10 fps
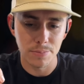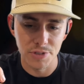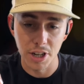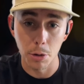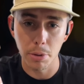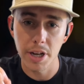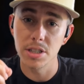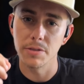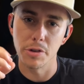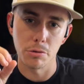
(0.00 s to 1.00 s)
dinner
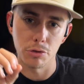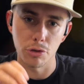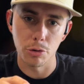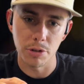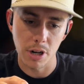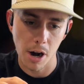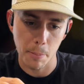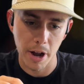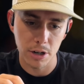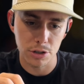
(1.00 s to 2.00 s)
plates if you zoomed in on a
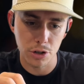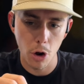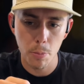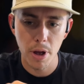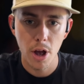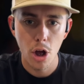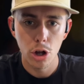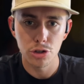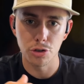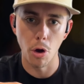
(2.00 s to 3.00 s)
microscope.
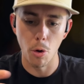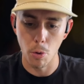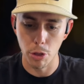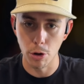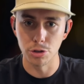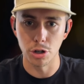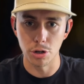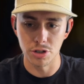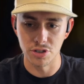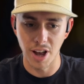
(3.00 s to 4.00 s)
So those are
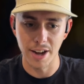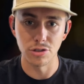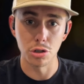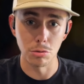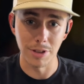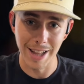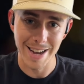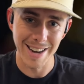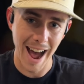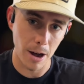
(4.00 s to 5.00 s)
designed to lay
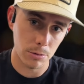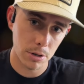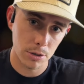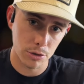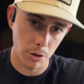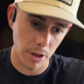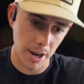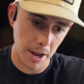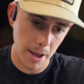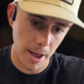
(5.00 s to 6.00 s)
down so that
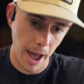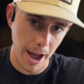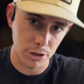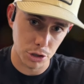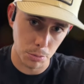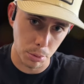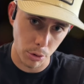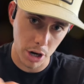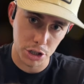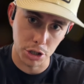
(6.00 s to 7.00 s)
as you
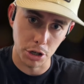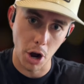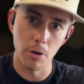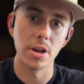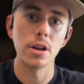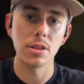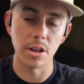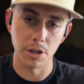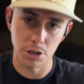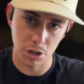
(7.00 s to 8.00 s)
brush your coating,
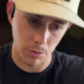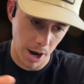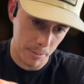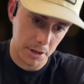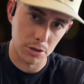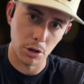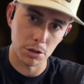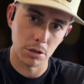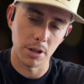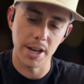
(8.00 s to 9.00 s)
then your ceramic is
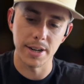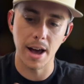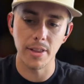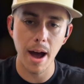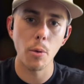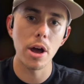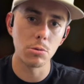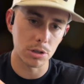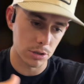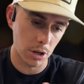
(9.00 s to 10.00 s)
also laying down that way,
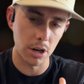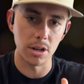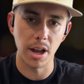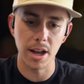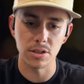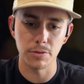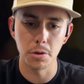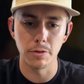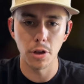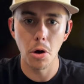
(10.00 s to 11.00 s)
which is going to enhance
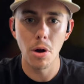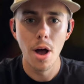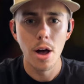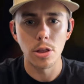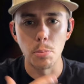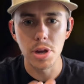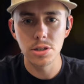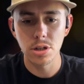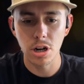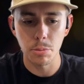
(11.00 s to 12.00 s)
fluid flow. The
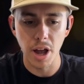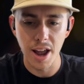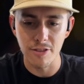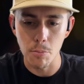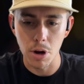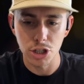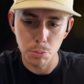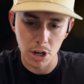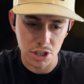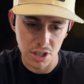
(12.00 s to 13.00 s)
beads are going to behave much,
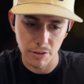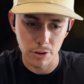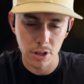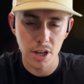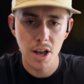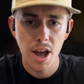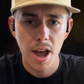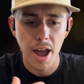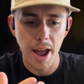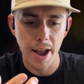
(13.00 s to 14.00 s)
much differently.
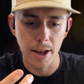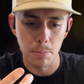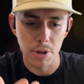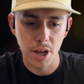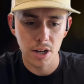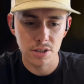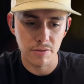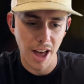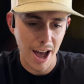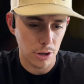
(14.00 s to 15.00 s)
And because of
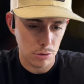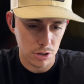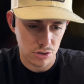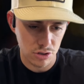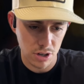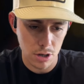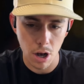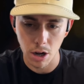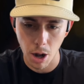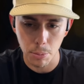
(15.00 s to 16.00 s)
that, you can see
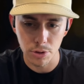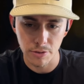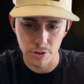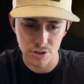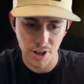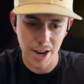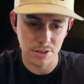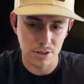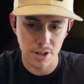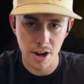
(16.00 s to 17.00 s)
a couple different
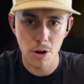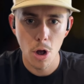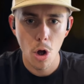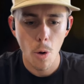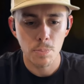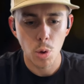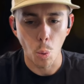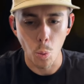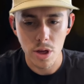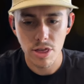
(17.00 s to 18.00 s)
sizes there.
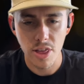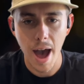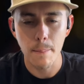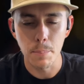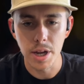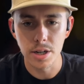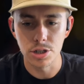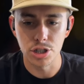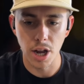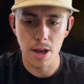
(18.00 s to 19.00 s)
with that beaded
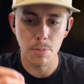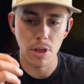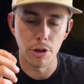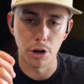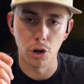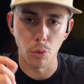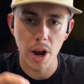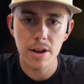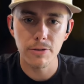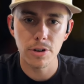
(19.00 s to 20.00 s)
shape, they're
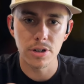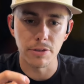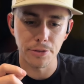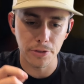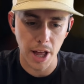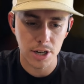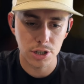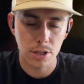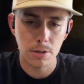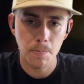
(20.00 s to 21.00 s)
great for
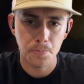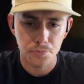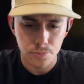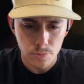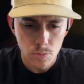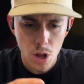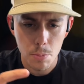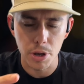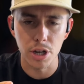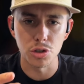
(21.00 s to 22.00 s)
deflection,
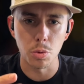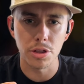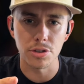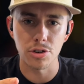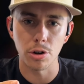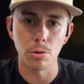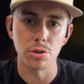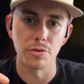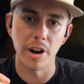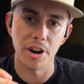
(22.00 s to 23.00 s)
because with the circle
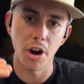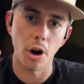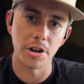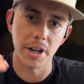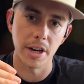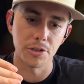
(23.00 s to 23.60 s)
it's very hard to get a